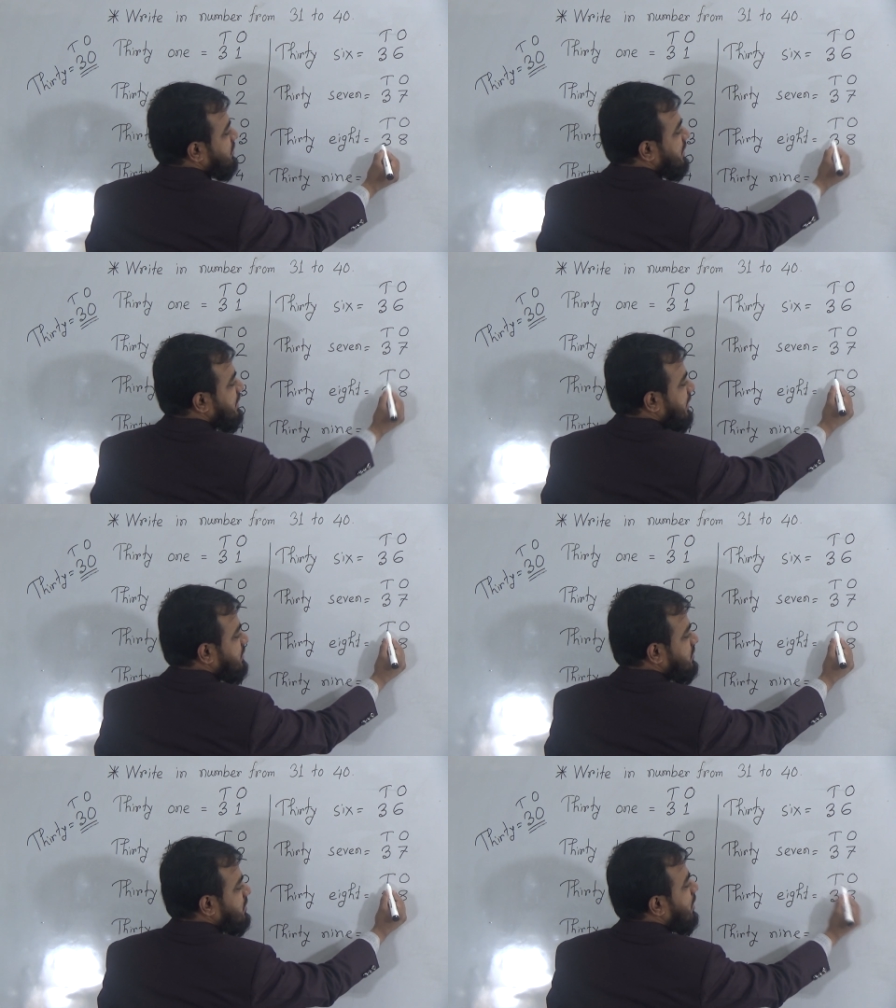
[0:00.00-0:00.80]
3
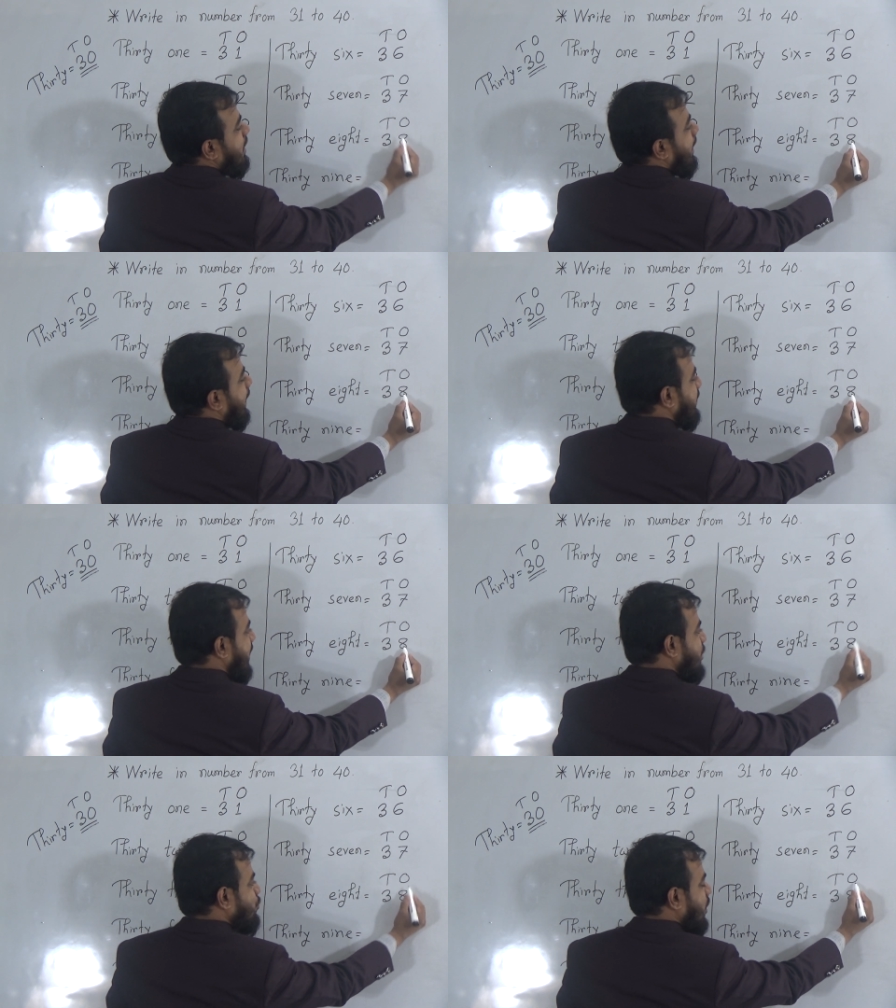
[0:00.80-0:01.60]
tens
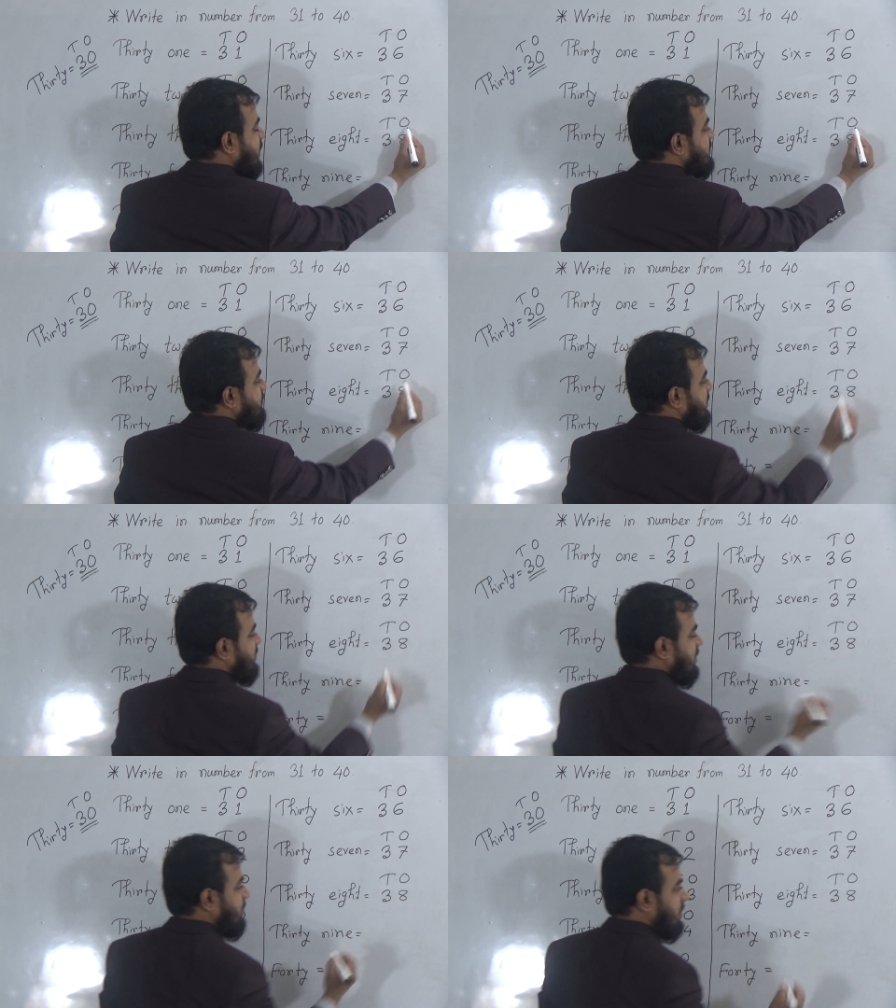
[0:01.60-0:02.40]
and 8 ones make
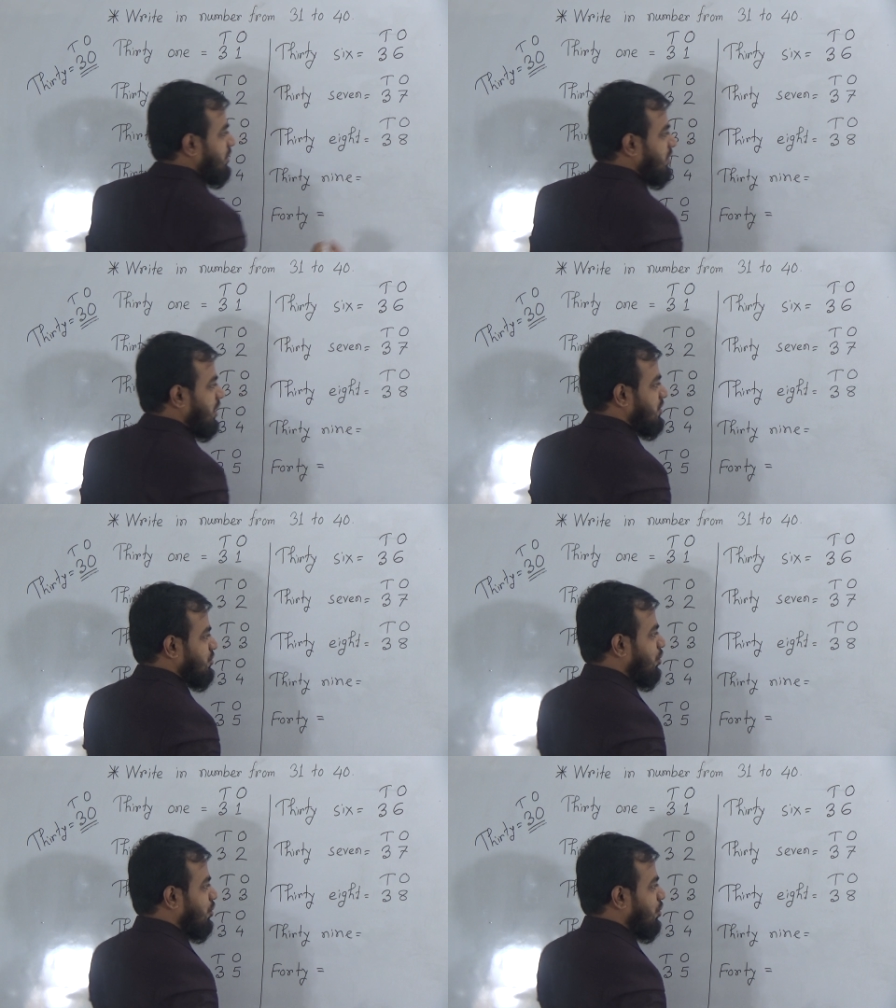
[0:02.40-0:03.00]
the number 38,